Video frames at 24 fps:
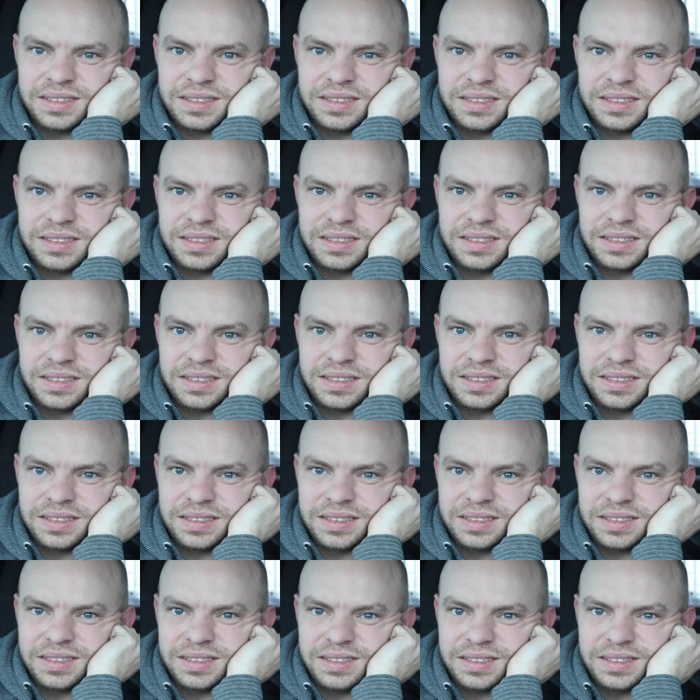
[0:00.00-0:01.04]

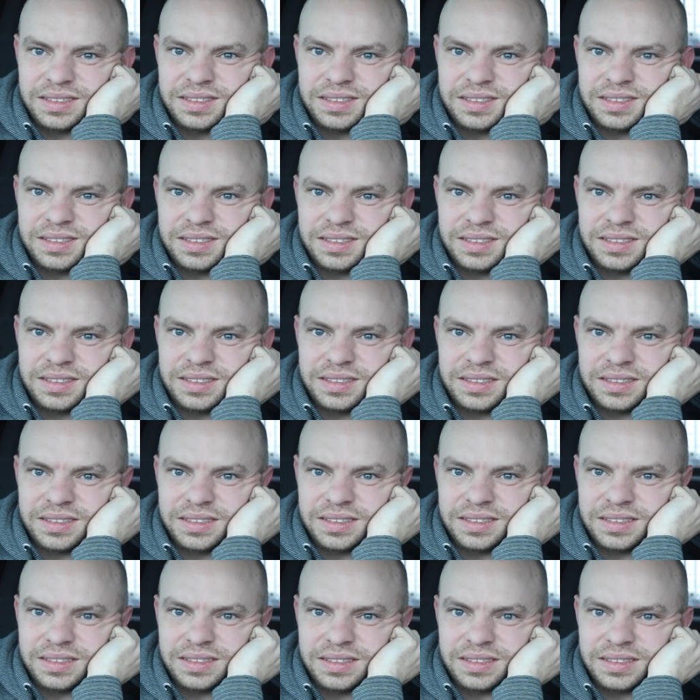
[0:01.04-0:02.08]

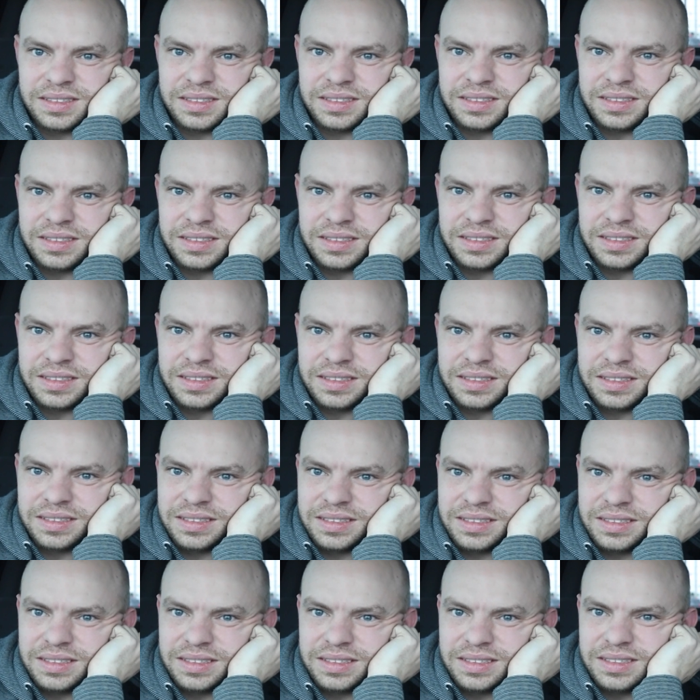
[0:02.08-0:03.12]

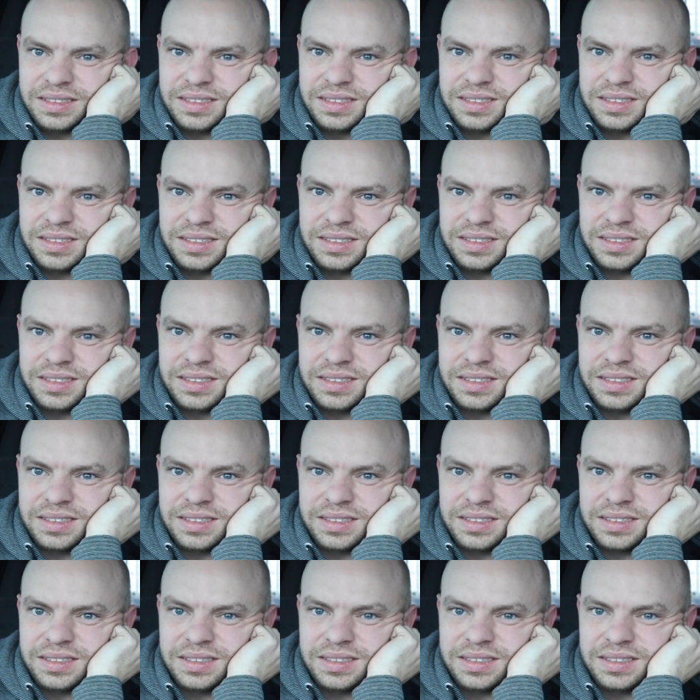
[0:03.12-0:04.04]
(not speaking)